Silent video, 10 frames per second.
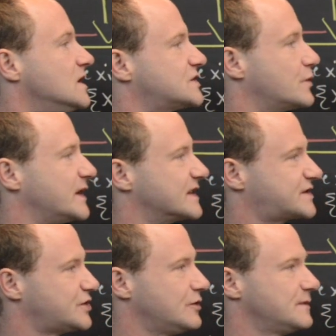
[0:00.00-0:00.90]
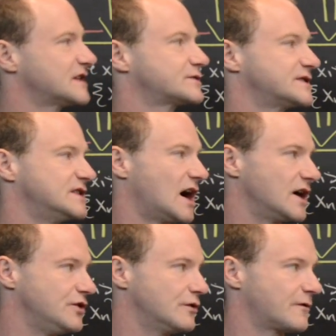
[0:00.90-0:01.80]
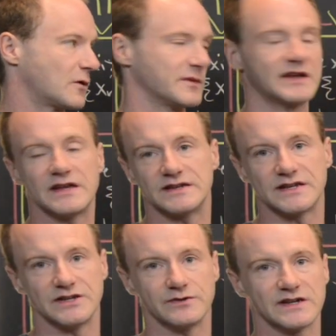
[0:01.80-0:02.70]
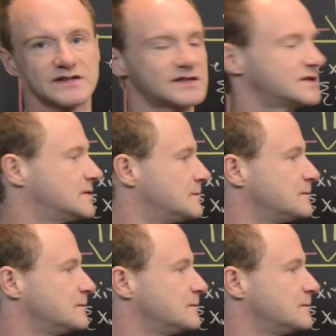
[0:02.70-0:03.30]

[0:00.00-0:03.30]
So we assumed this was not uniformly continuous.